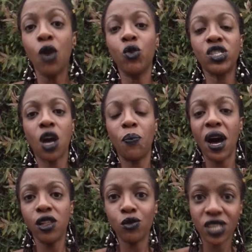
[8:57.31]
We saw
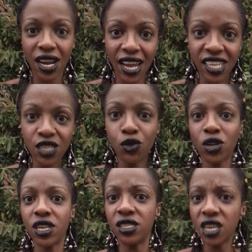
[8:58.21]
Paulo was kind of, I guess he was
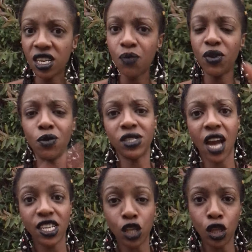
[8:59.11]
trying to duck it, but he was
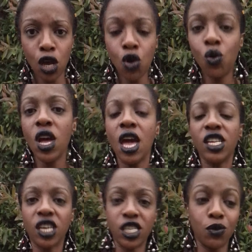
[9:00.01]
kind of low
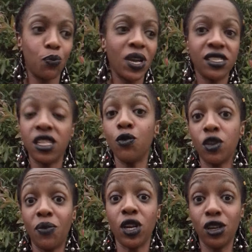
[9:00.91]
because it was basically would
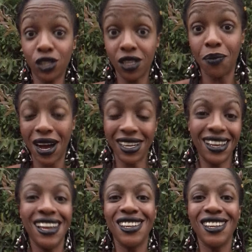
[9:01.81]
have been a hook to the body.